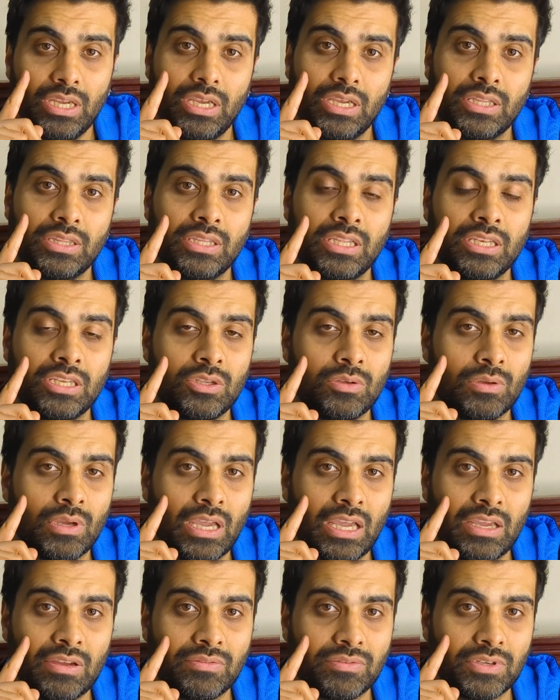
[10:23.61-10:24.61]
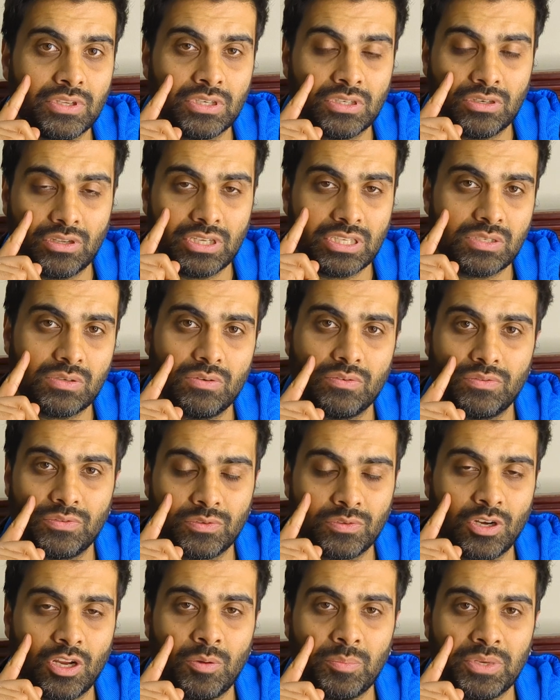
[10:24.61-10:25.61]
and then you have a nice little
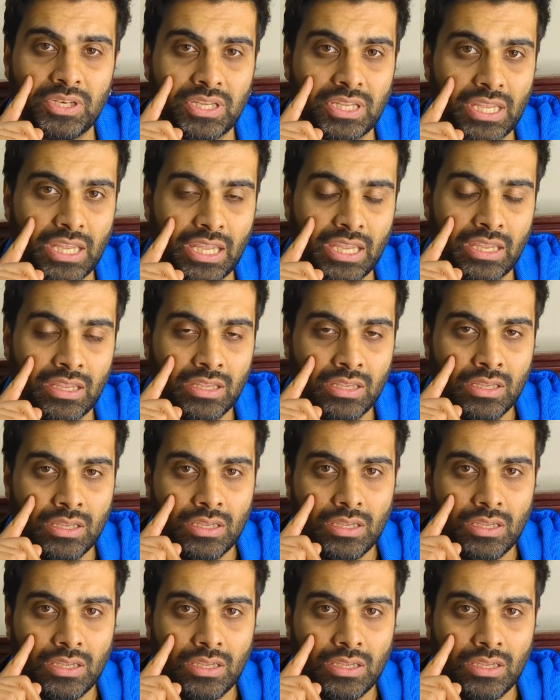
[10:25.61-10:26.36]
foramen here,